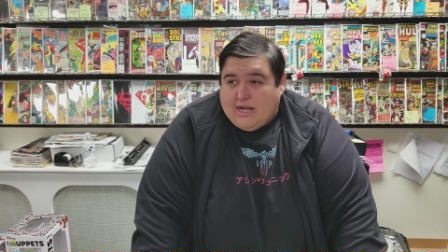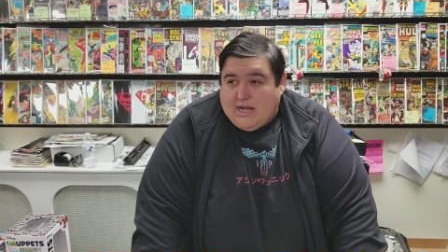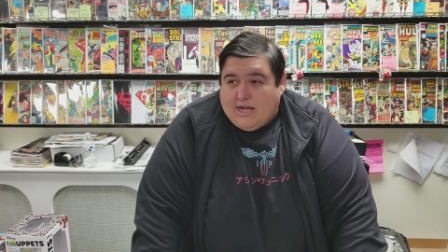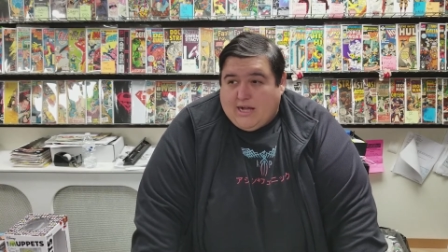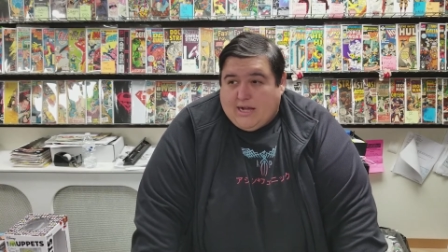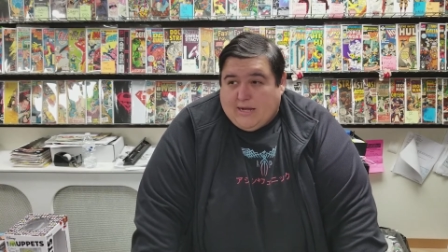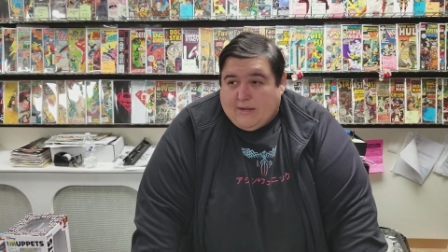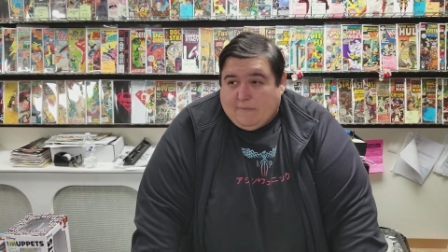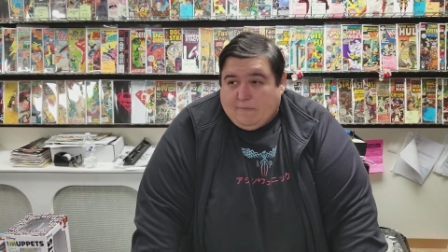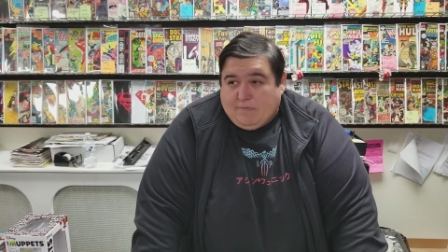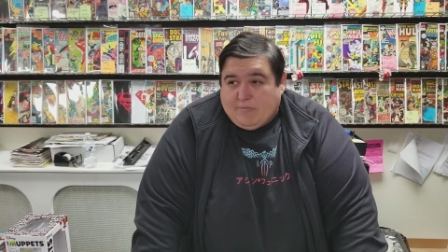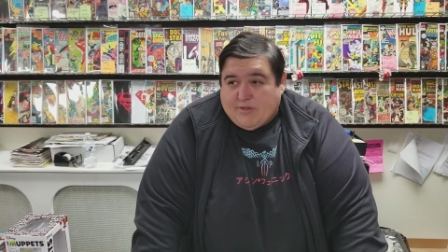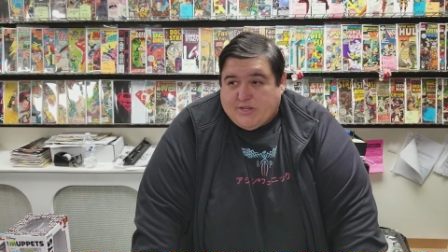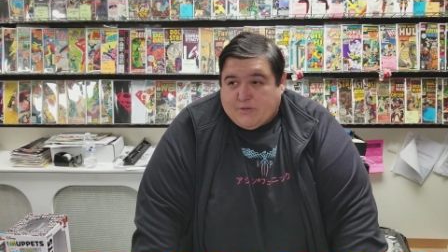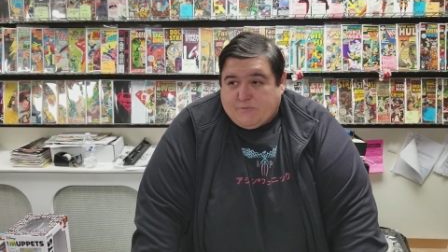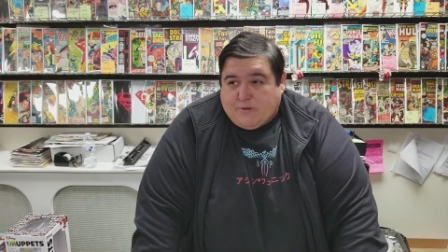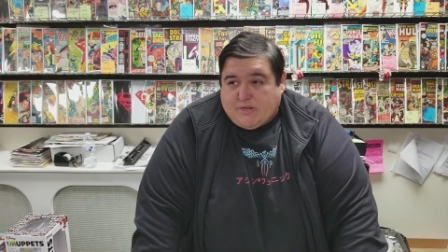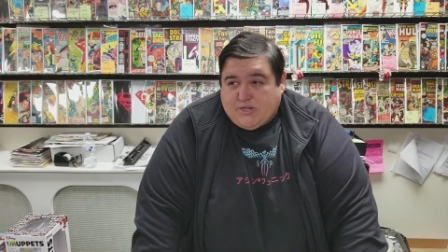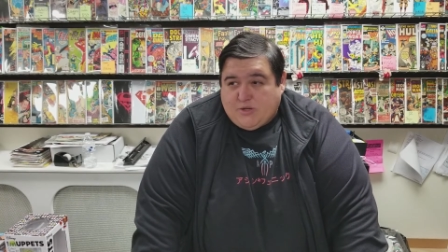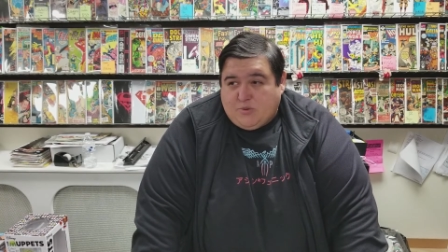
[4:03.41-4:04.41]
Um,
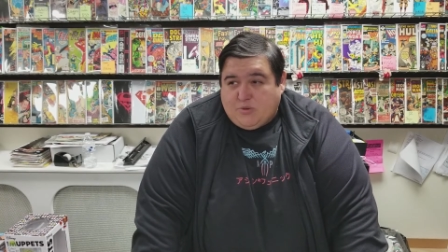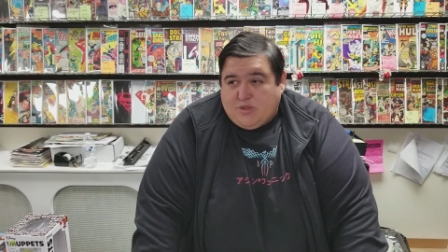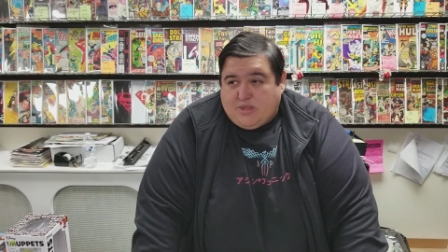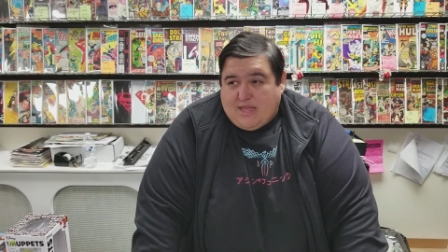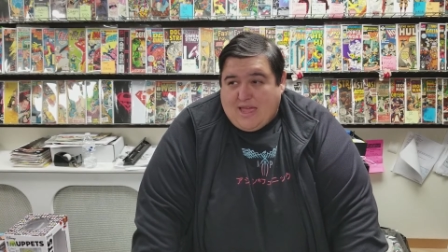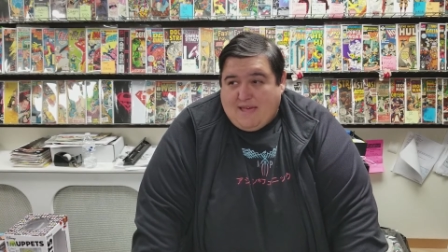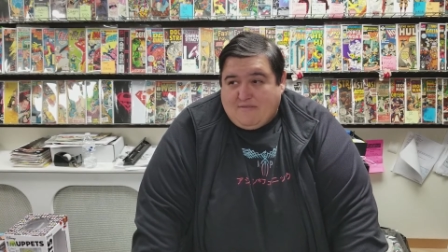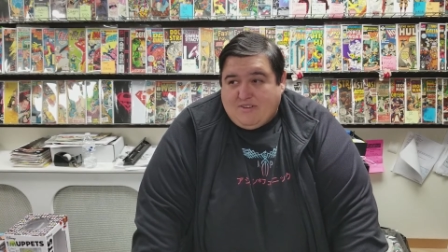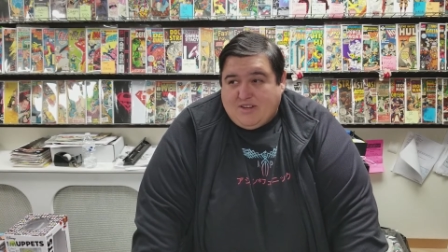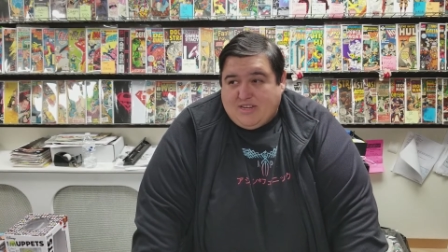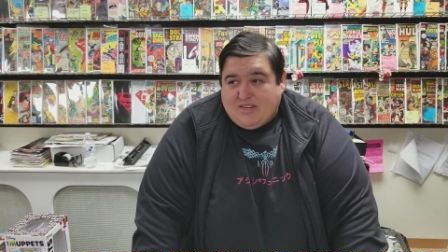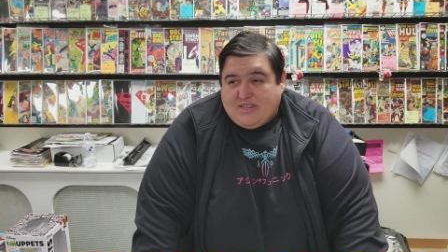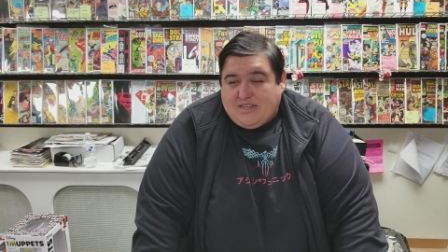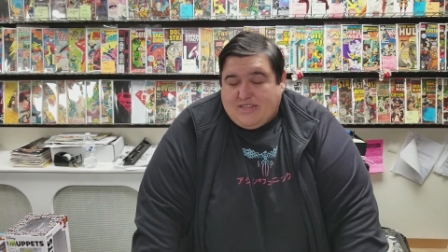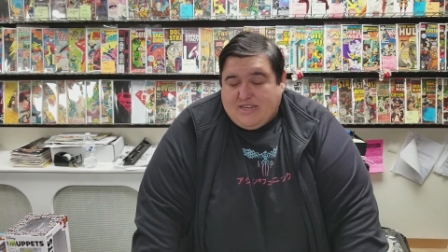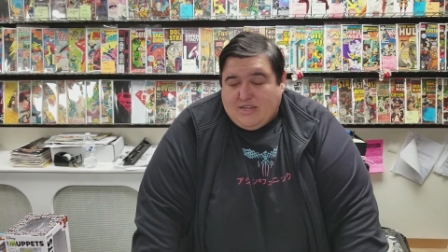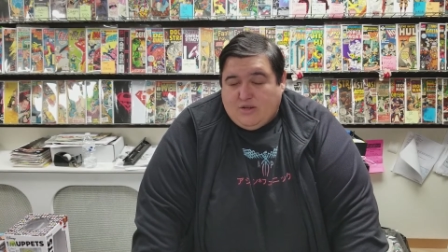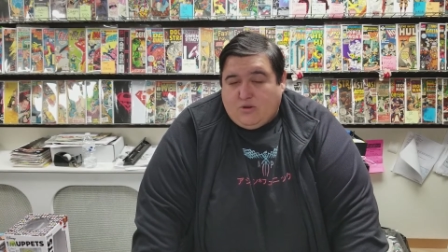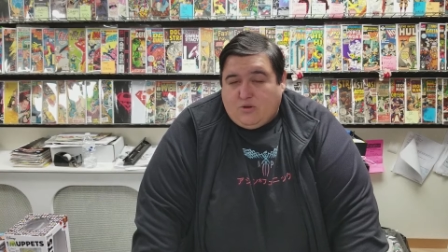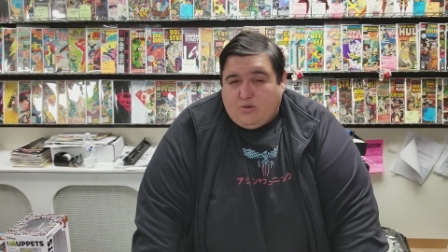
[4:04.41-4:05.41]
especially with having to
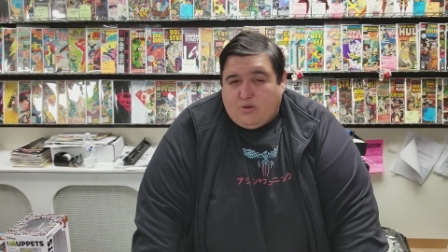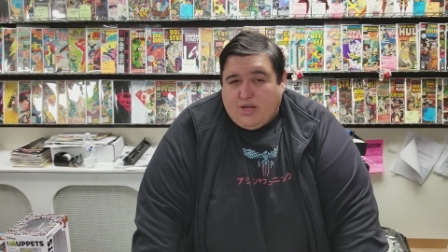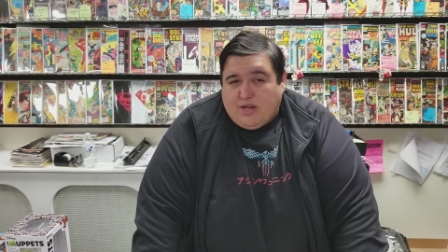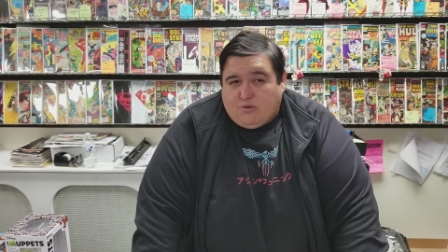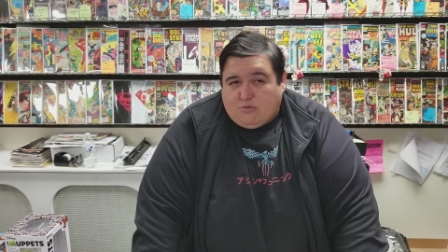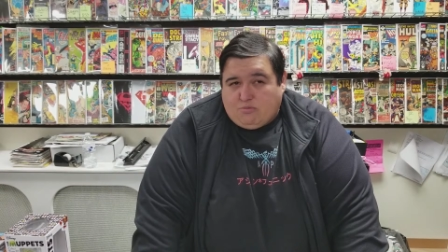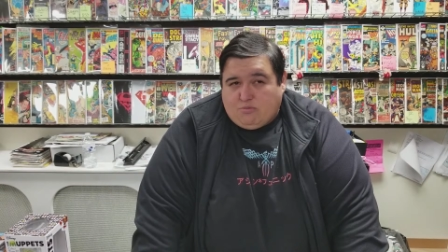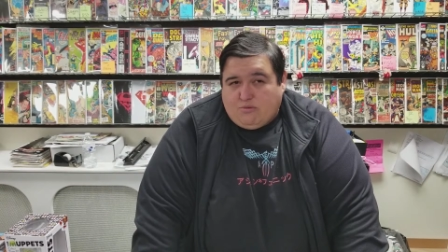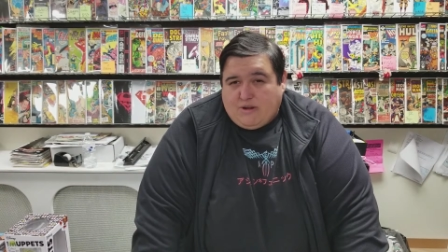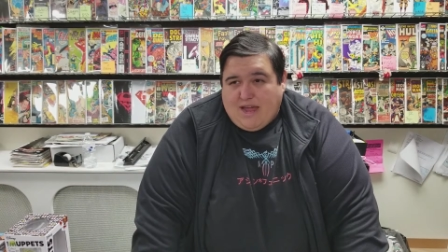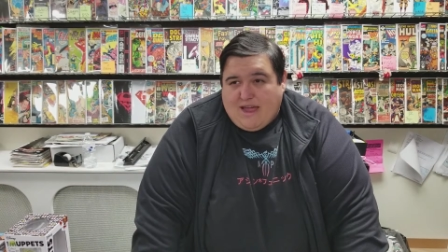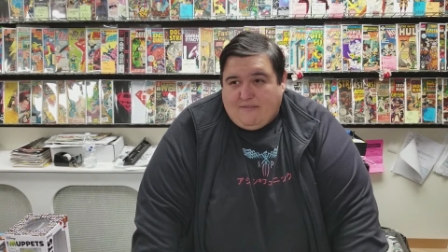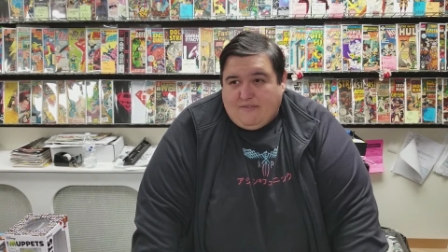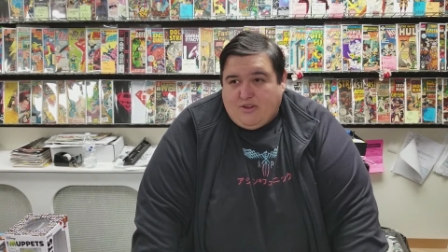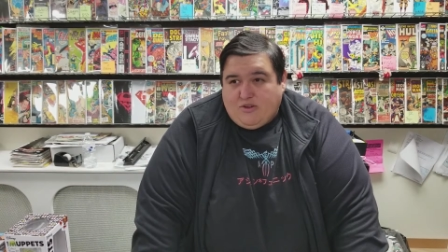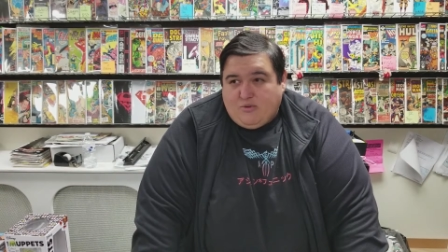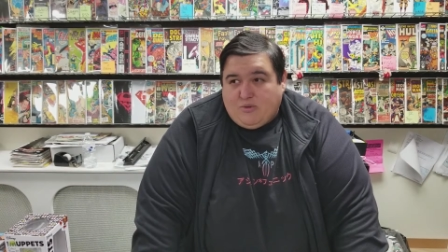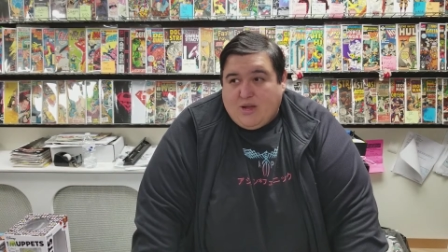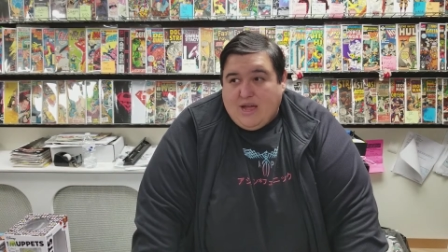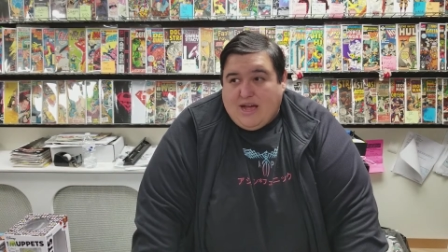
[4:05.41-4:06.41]
deal and having
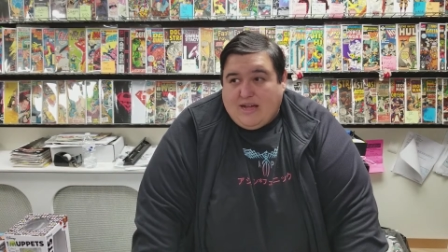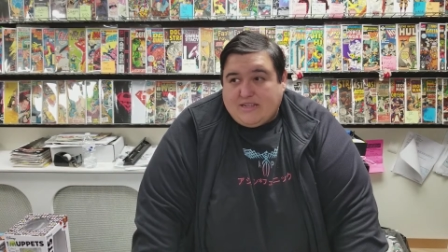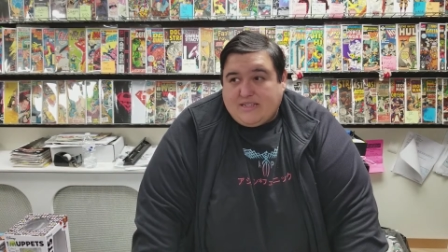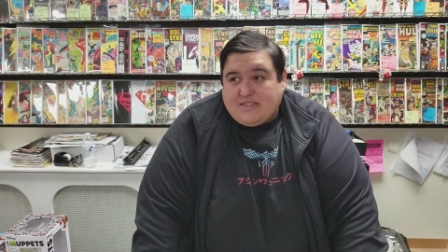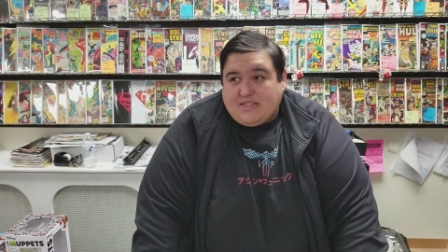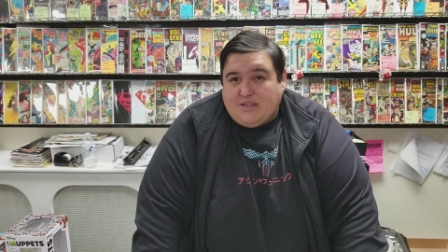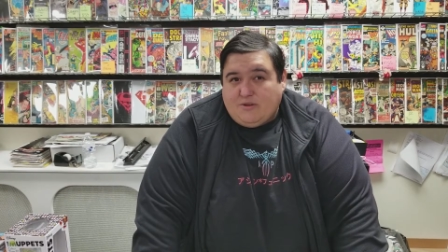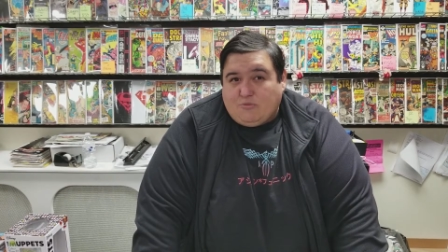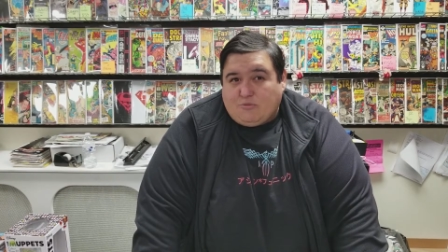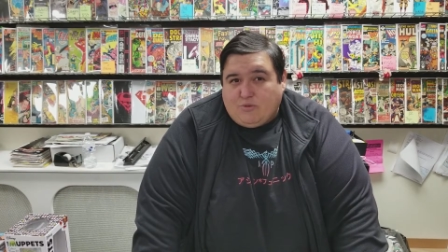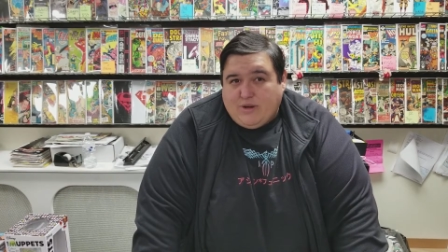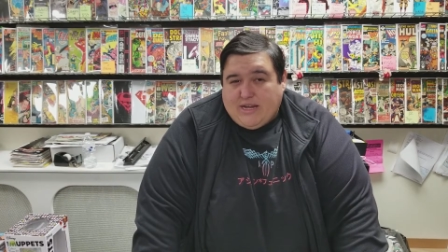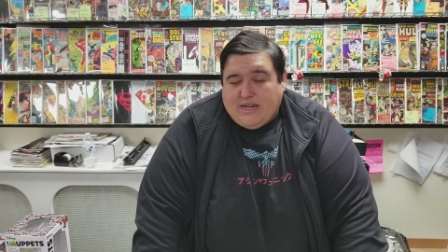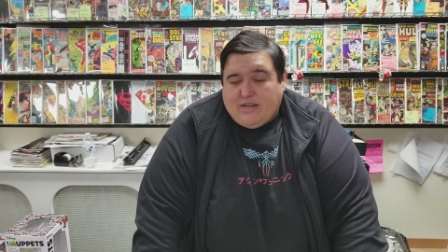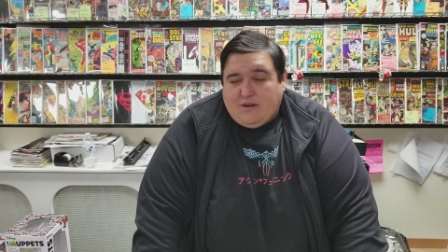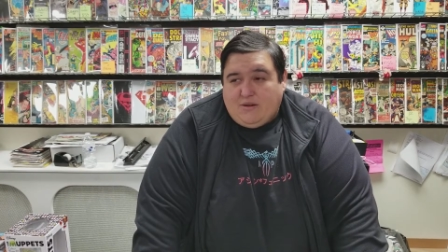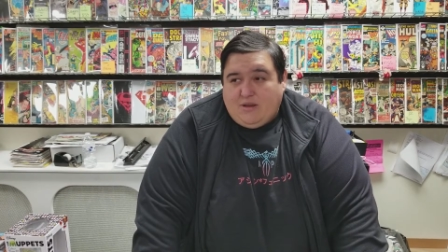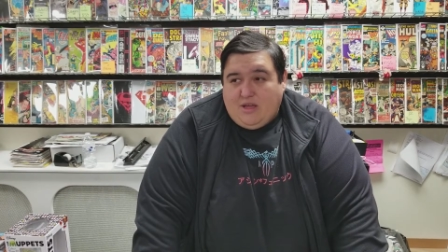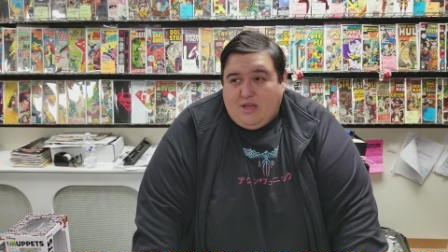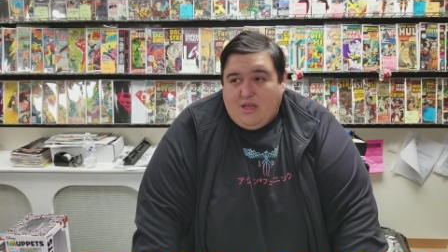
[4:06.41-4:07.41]
to constantly
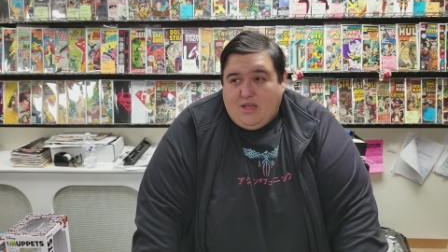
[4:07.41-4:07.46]
read